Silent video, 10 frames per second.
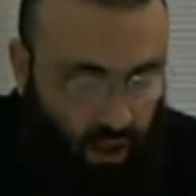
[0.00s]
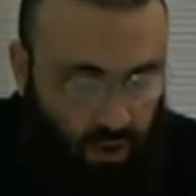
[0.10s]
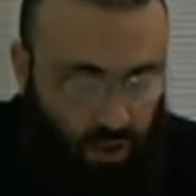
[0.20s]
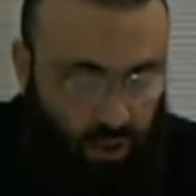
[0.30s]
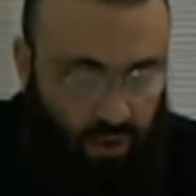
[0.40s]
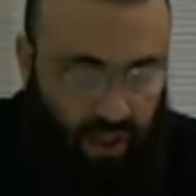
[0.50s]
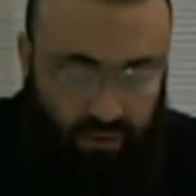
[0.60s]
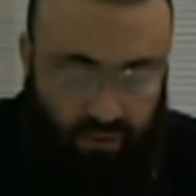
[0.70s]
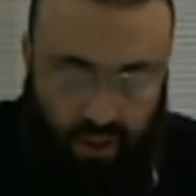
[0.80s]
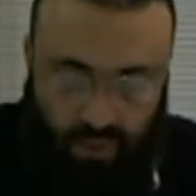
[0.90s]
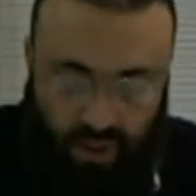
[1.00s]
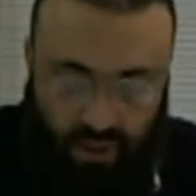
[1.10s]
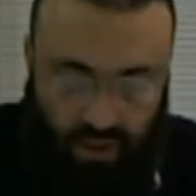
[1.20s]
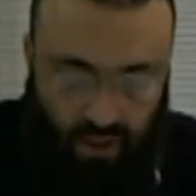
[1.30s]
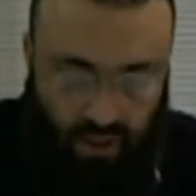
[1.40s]
So slavery
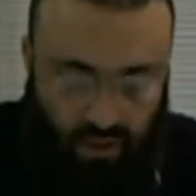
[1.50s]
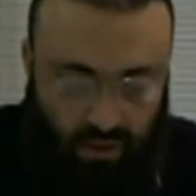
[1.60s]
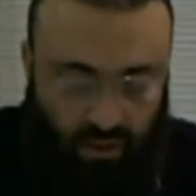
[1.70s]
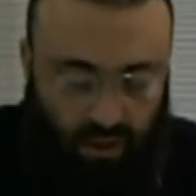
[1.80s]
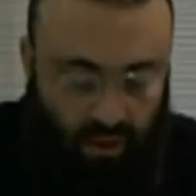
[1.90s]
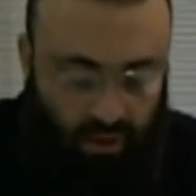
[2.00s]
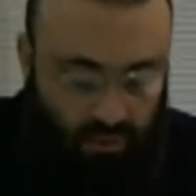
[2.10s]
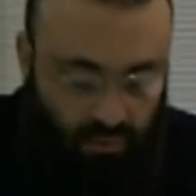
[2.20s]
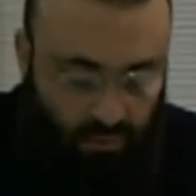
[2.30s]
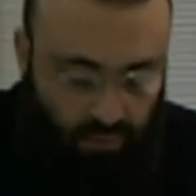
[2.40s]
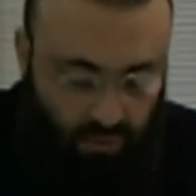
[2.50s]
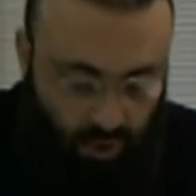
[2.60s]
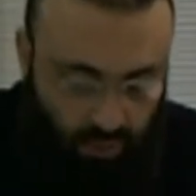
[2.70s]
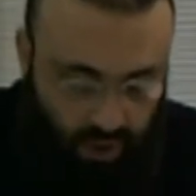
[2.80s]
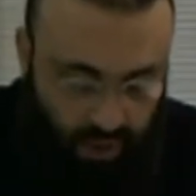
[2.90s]
means,
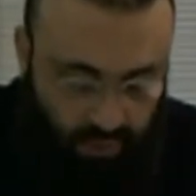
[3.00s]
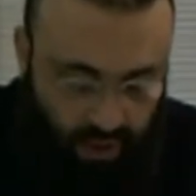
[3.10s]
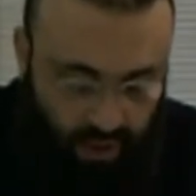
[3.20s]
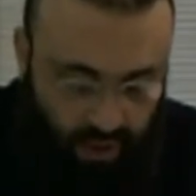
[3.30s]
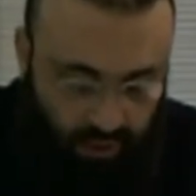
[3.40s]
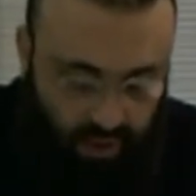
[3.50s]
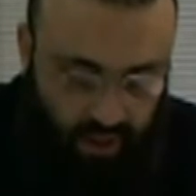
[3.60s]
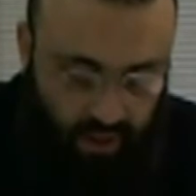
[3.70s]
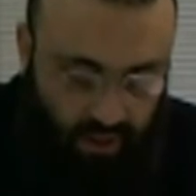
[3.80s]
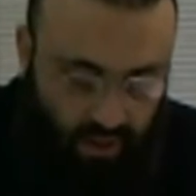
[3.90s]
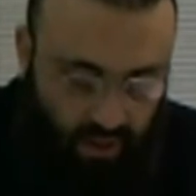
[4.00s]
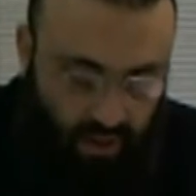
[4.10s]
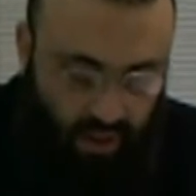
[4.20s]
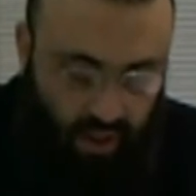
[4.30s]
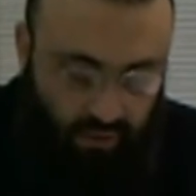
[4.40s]
Ubudiyyah means slavery, and it's
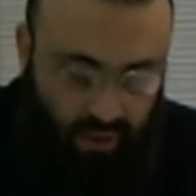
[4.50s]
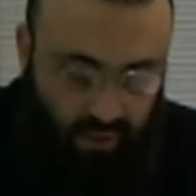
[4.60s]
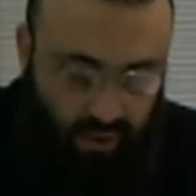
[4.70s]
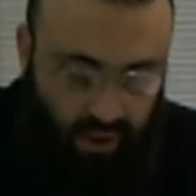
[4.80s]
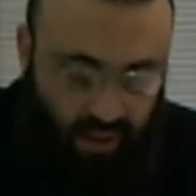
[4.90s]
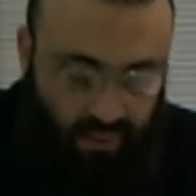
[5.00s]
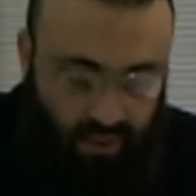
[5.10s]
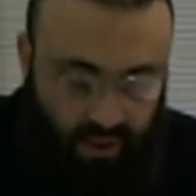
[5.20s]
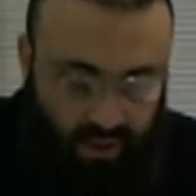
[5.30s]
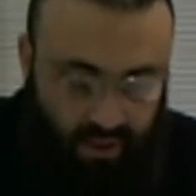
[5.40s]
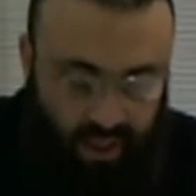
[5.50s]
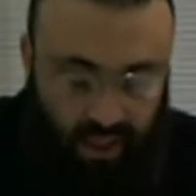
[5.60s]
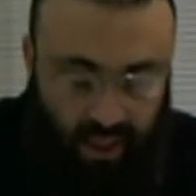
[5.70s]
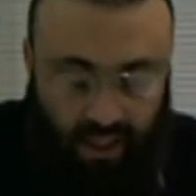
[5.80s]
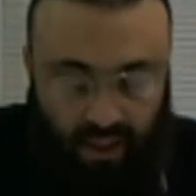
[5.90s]
slavery to Allah subhanahu wa
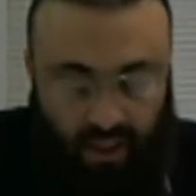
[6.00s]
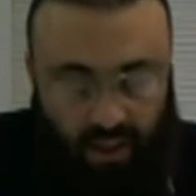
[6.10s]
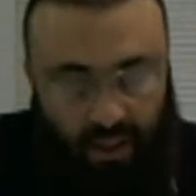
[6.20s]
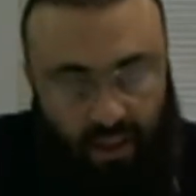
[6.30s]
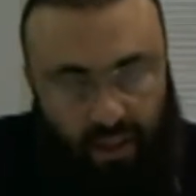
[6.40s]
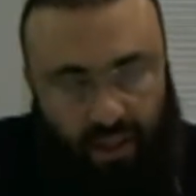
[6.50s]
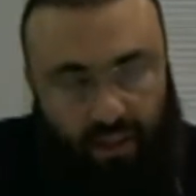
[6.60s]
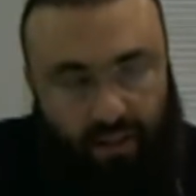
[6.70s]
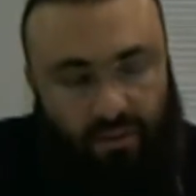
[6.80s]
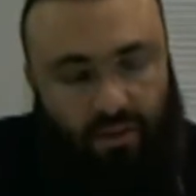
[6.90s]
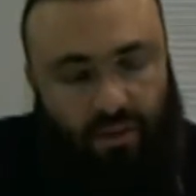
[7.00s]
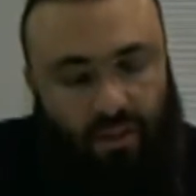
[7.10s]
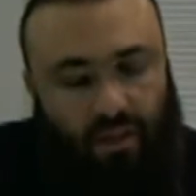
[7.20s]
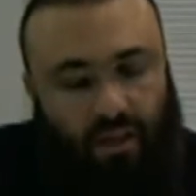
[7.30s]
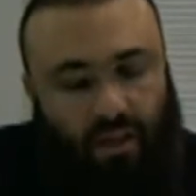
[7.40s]
ta'ala. And
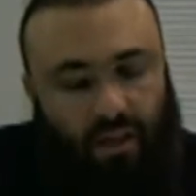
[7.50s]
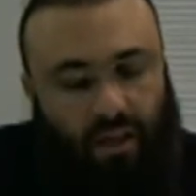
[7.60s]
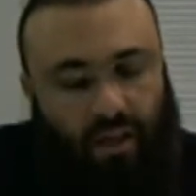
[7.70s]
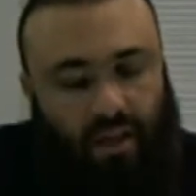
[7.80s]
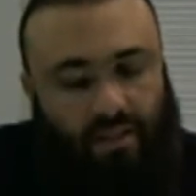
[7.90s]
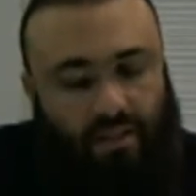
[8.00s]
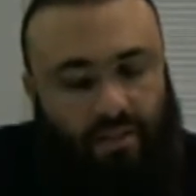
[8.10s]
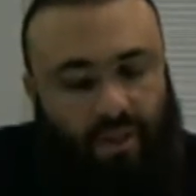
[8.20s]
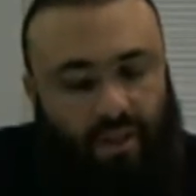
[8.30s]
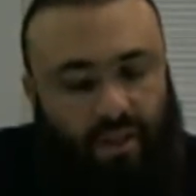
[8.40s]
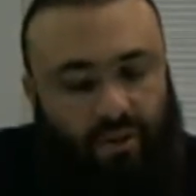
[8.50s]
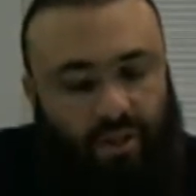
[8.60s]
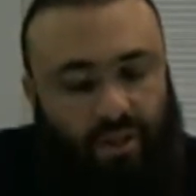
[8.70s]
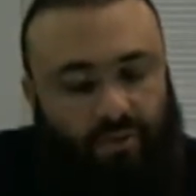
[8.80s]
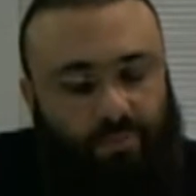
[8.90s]
honestly speaking, you
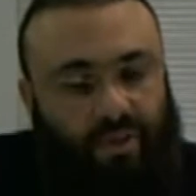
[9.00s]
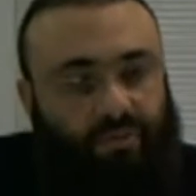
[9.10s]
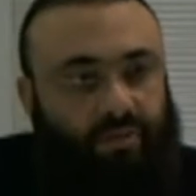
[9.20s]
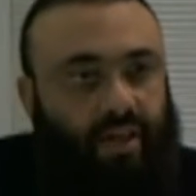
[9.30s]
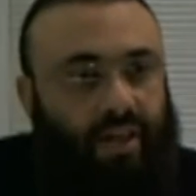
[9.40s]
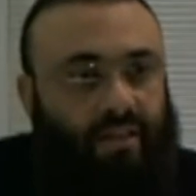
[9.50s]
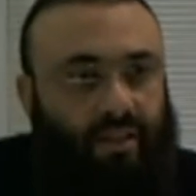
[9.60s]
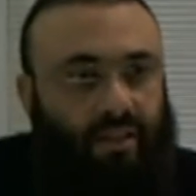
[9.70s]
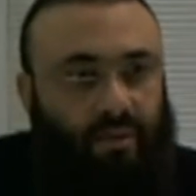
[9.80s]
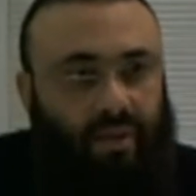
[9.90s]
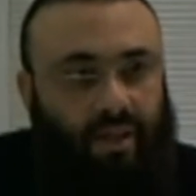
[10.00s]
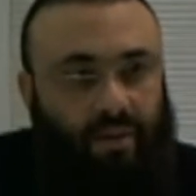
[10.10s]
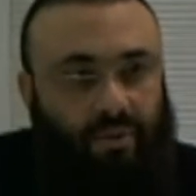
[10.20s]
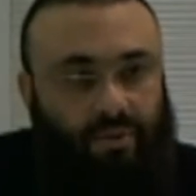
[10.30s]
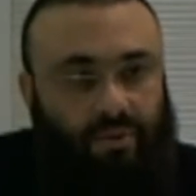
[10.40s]
will never be free until you
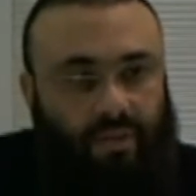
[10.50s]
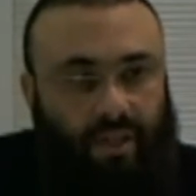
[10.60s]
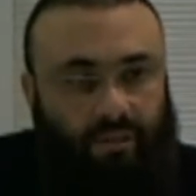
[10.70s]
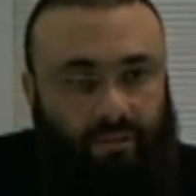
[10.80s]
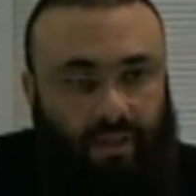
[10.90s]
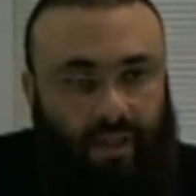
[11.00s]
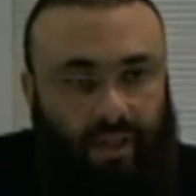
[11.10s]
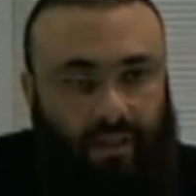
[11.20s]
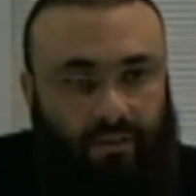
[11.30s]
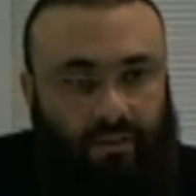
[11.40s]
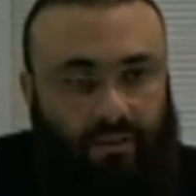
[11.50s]
become a true slave of Allah.